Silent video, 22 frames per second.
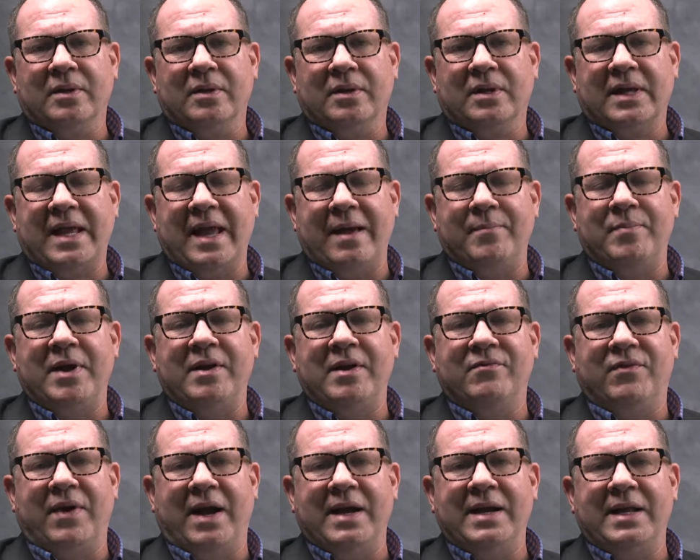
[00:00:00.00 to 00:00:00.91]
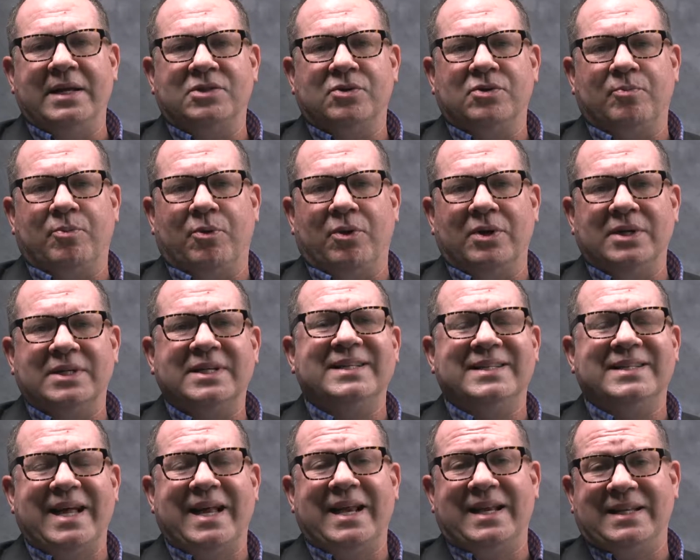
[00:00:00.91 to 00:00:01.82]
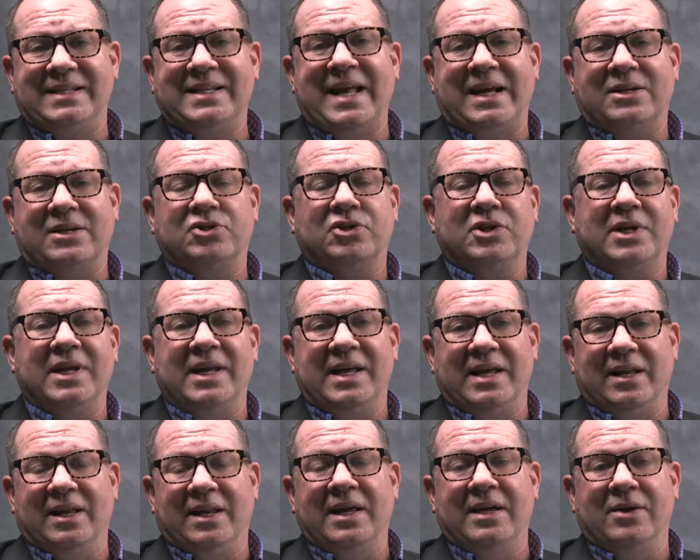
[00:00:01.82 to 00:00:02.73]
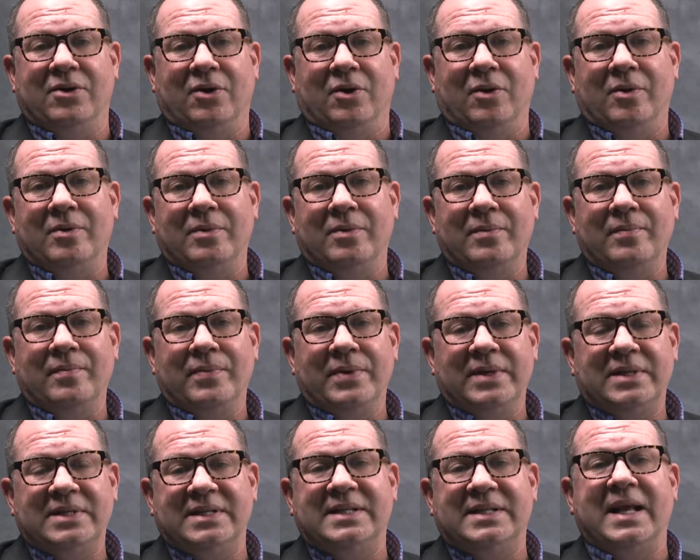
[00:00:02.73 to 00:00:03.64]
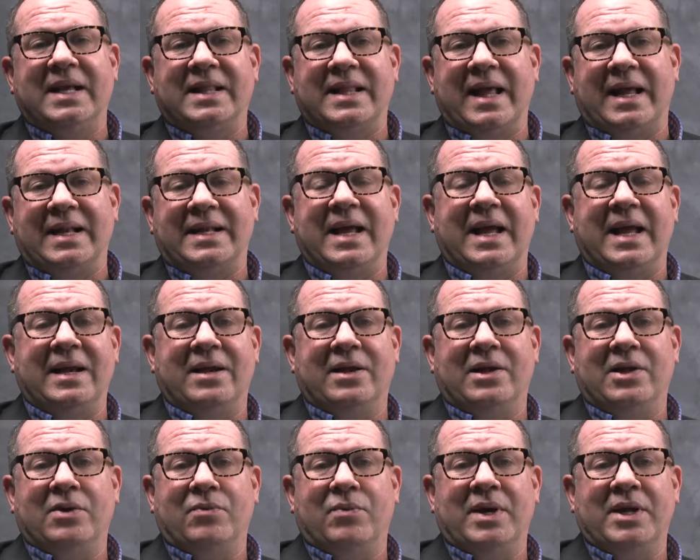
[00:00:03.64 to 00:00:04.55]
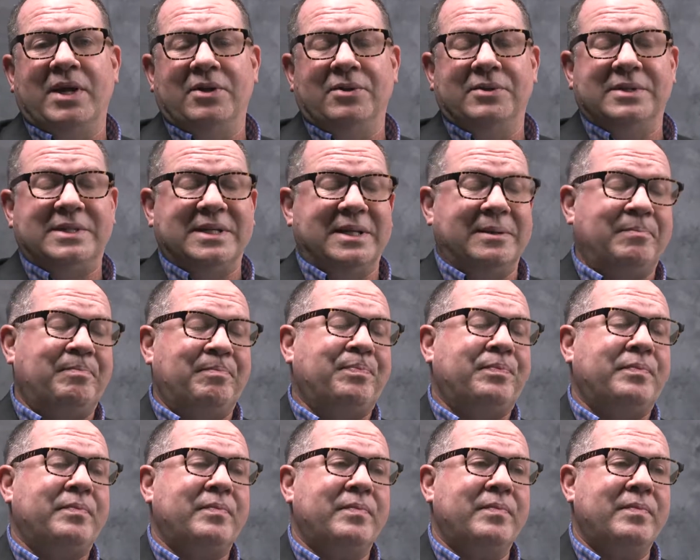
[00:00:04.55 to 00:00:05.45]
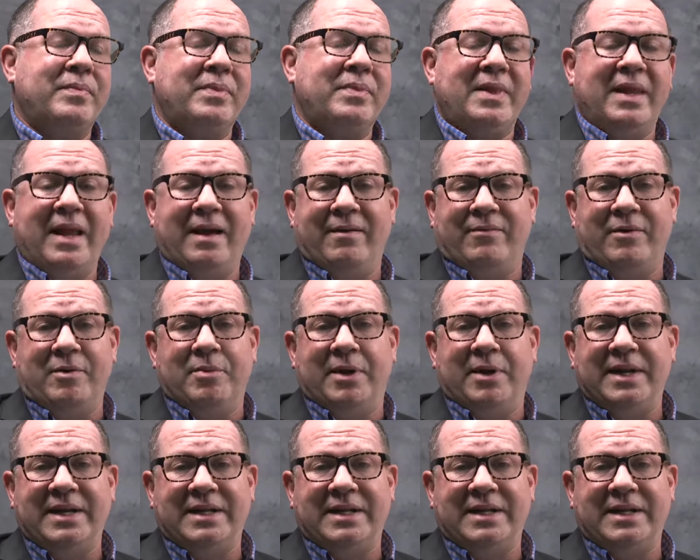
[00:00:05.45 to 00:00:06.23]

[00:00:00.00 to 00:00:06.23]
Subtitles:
campaign finance reports, because that is actually illegal to take that data and reuse it. Everybody